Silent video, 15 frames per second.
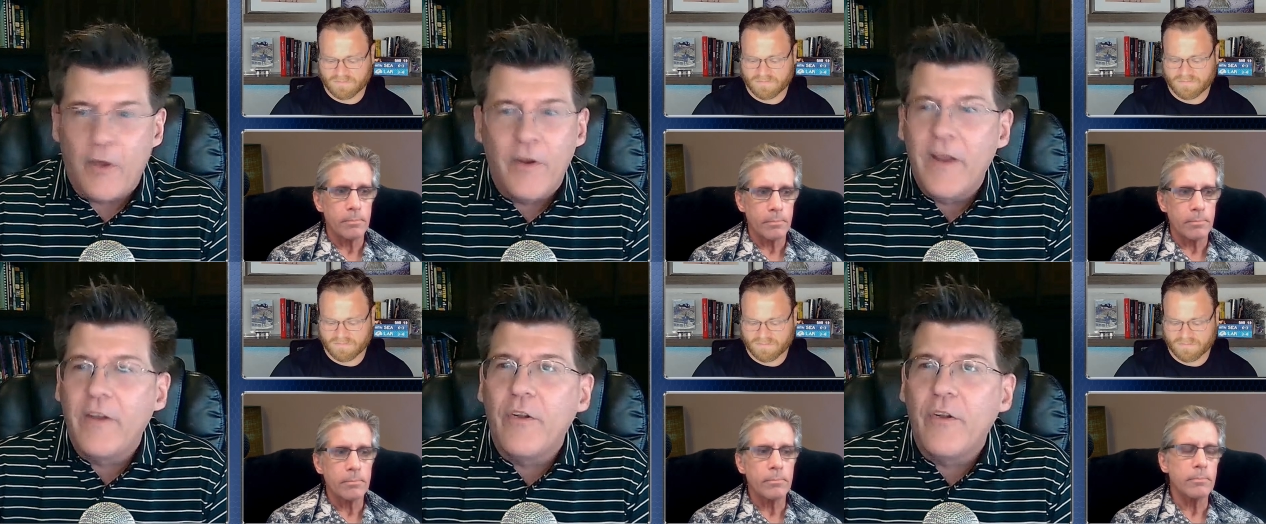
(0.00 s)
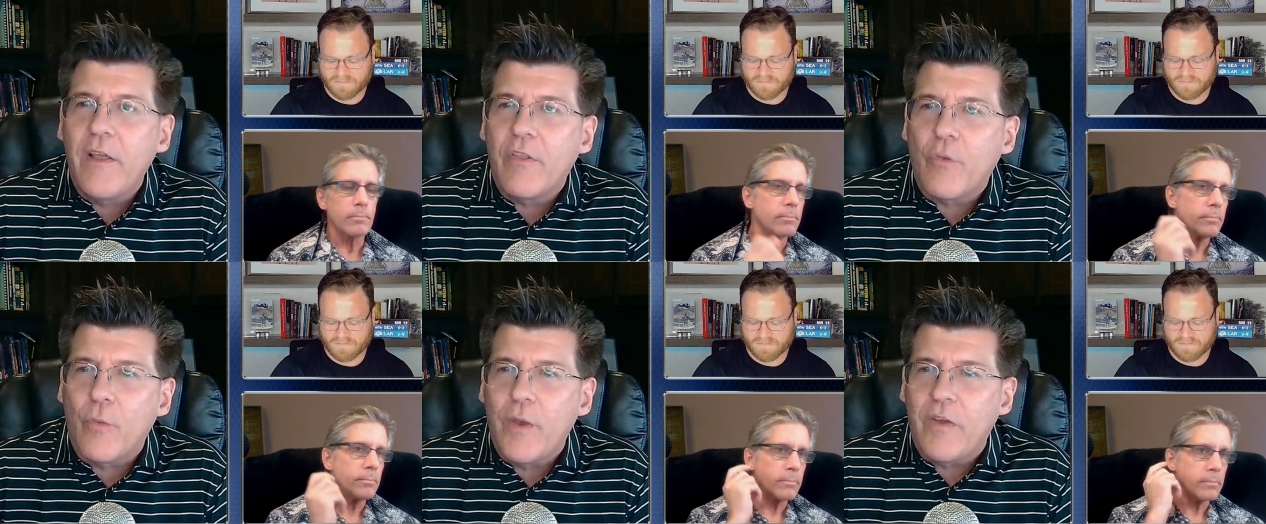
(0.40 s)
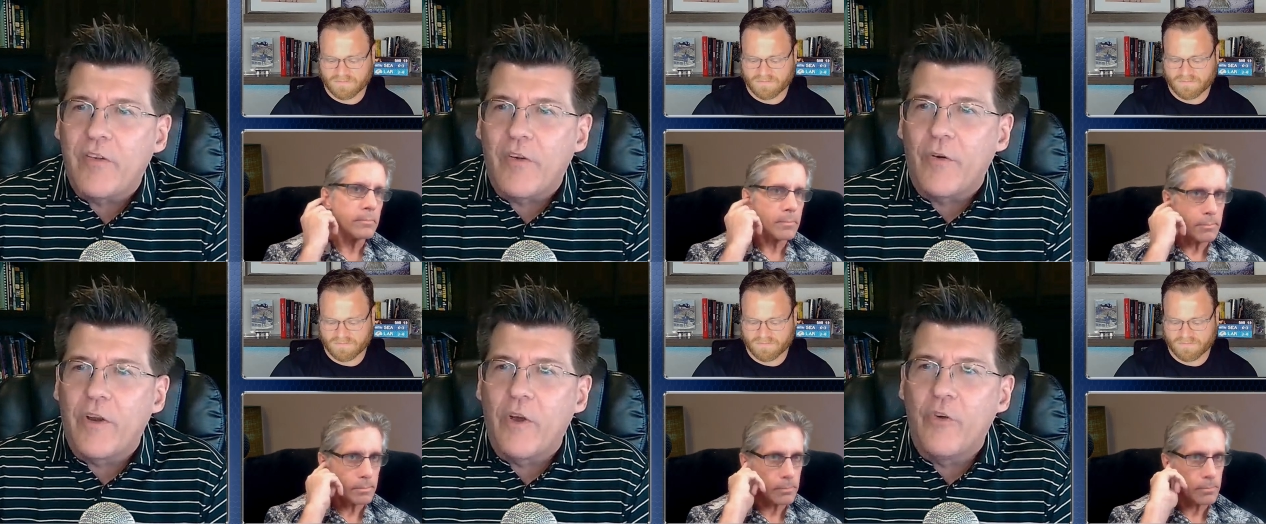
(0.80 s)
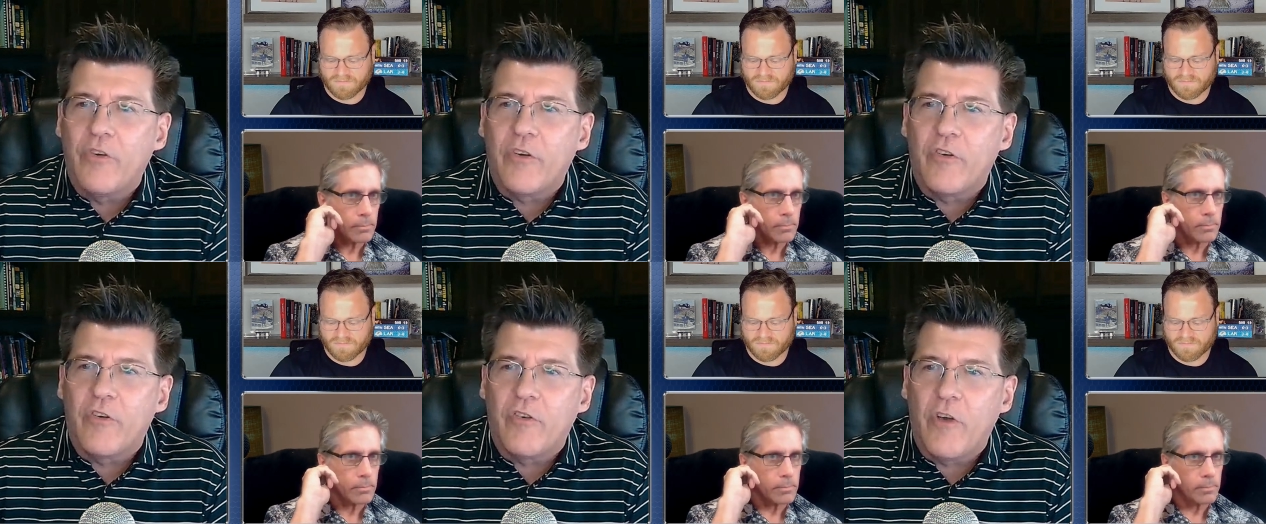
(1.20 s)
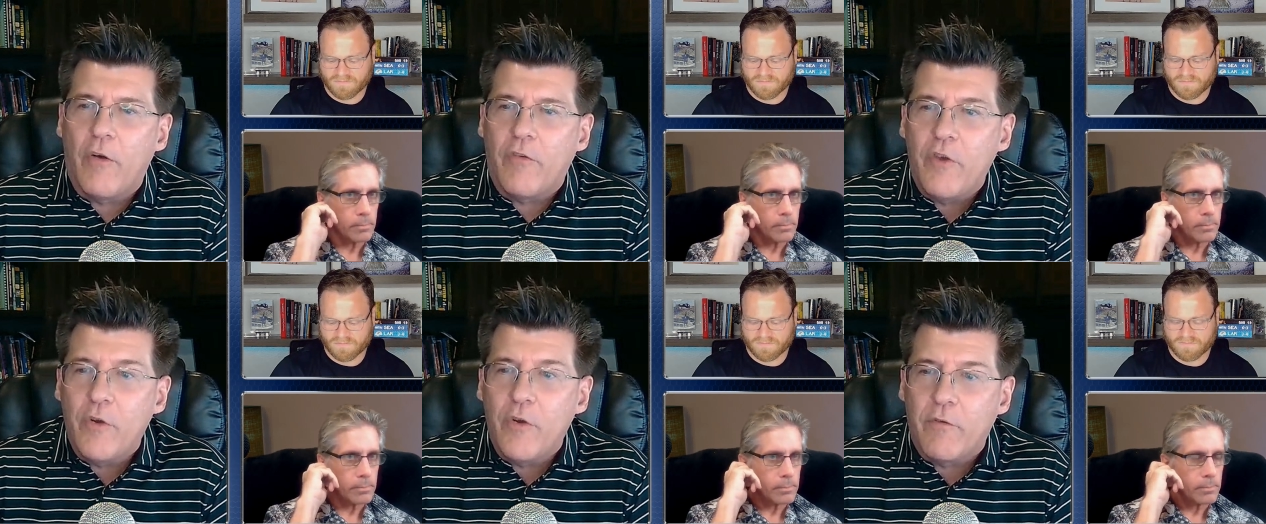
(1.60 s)
Speaker 1: they only had to lay three. So it goes to show
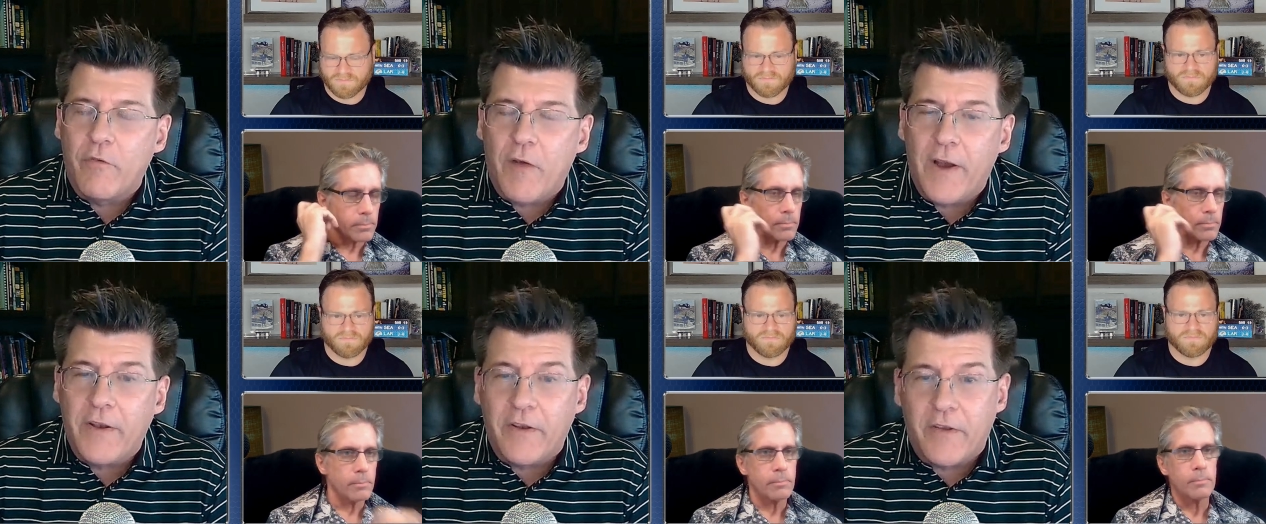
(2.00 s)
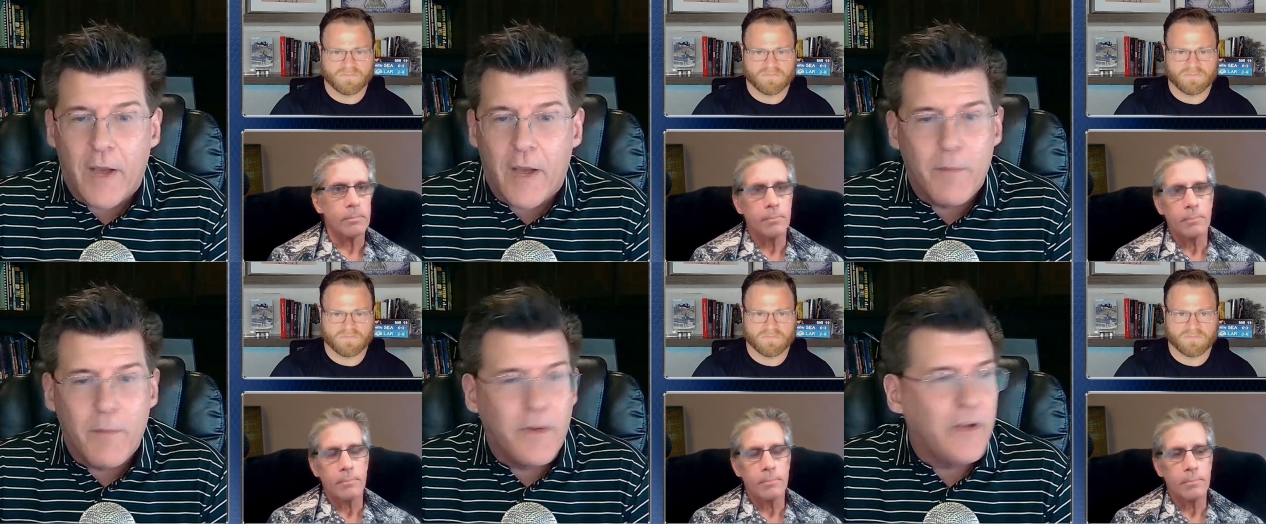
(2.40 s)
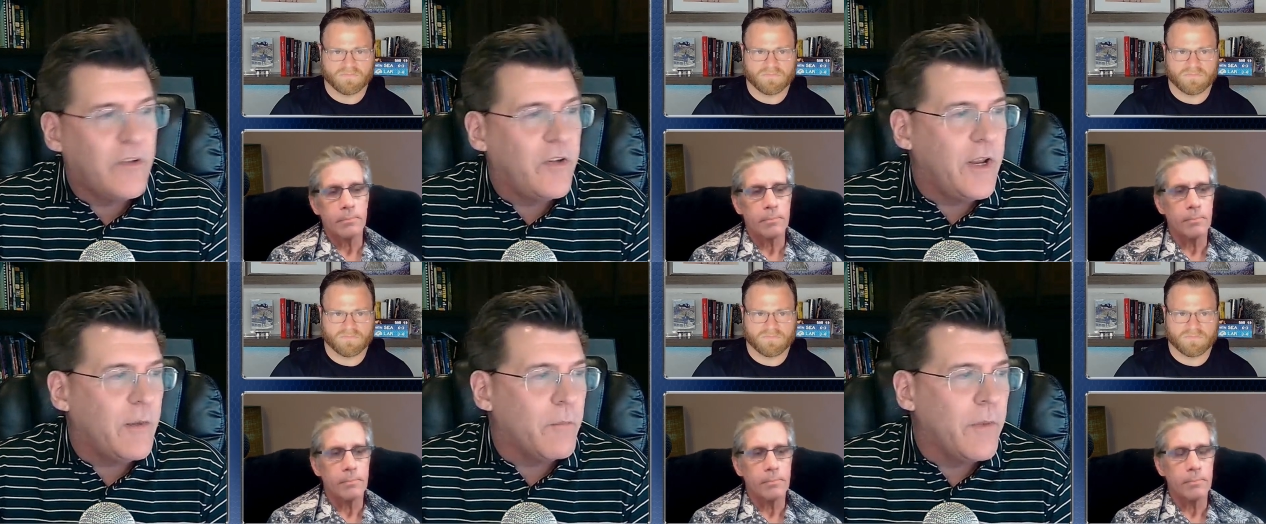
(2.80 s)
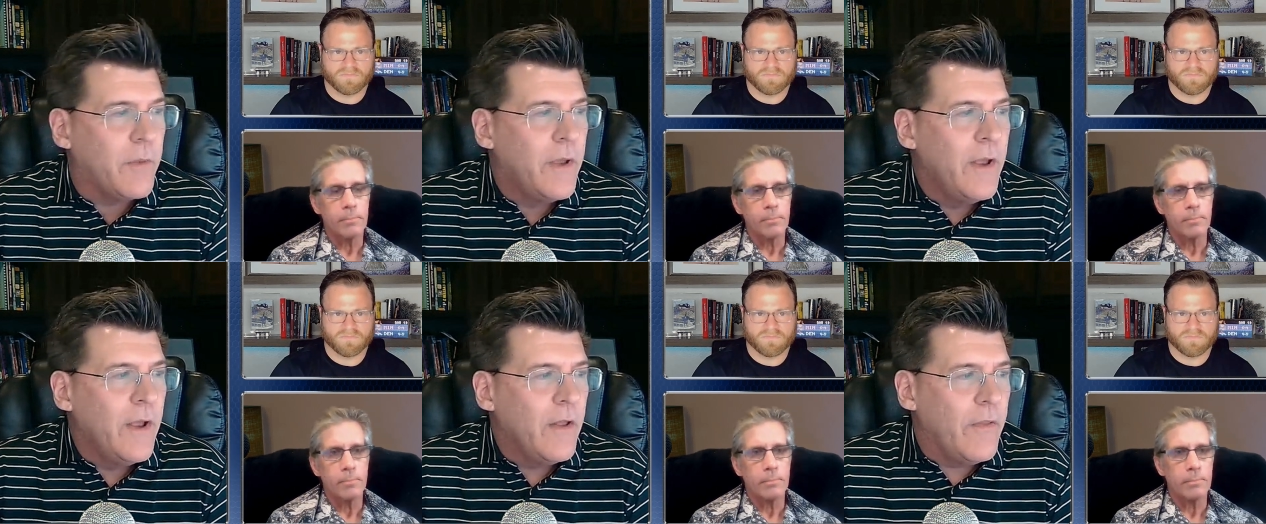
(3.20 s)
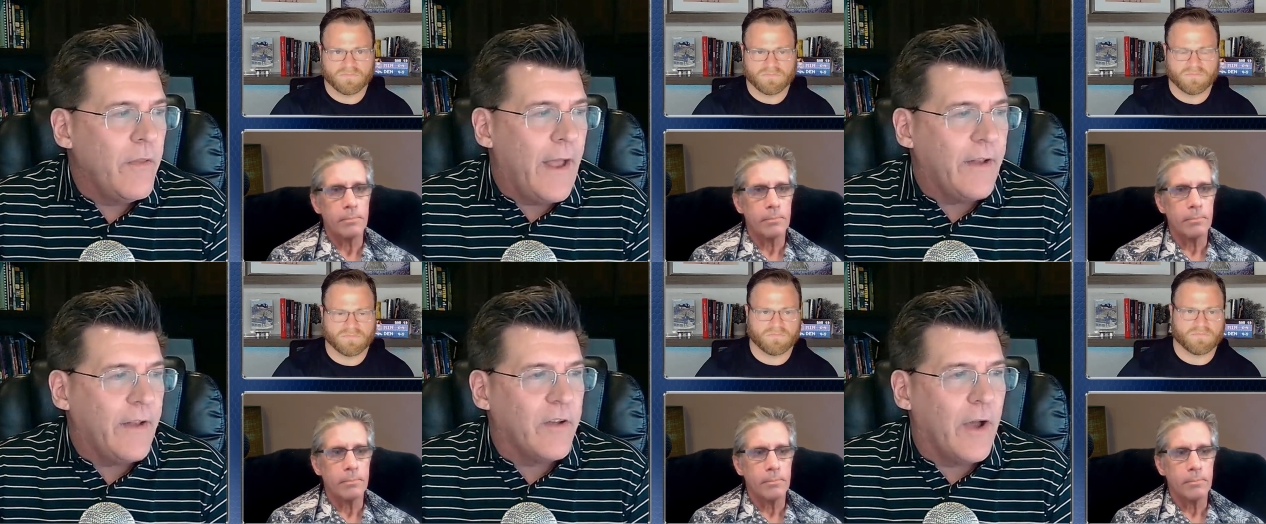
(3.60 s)
if you can find a dominant team
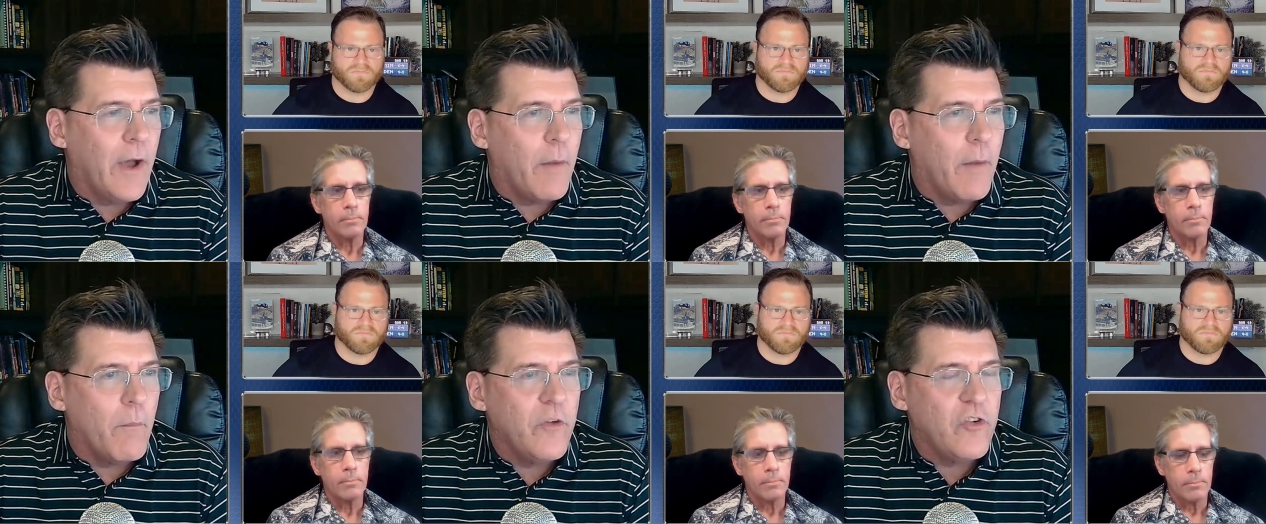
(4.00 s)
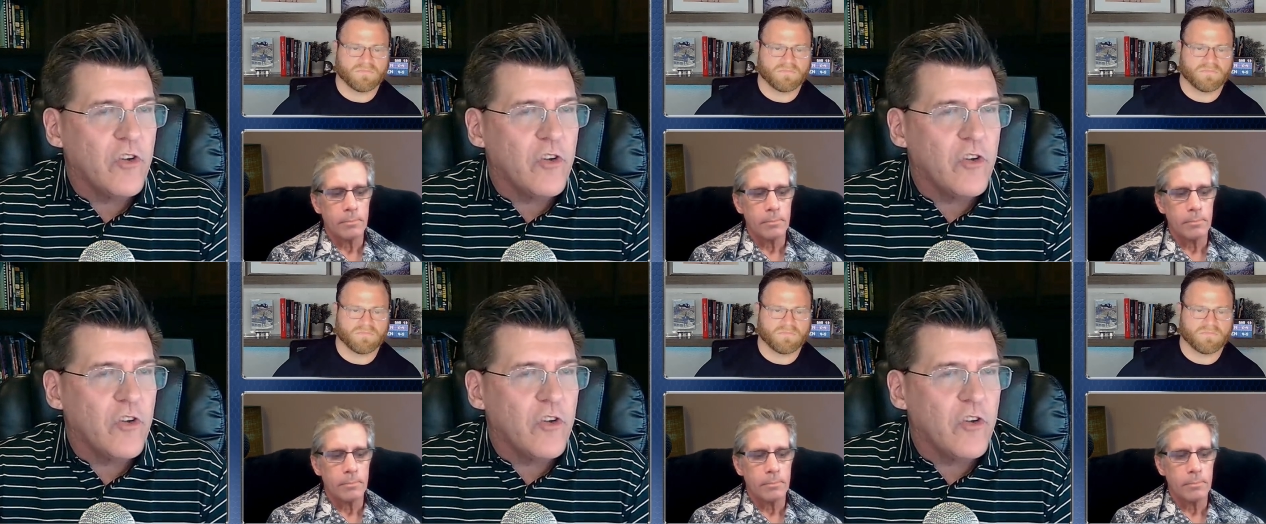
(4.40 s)
that um,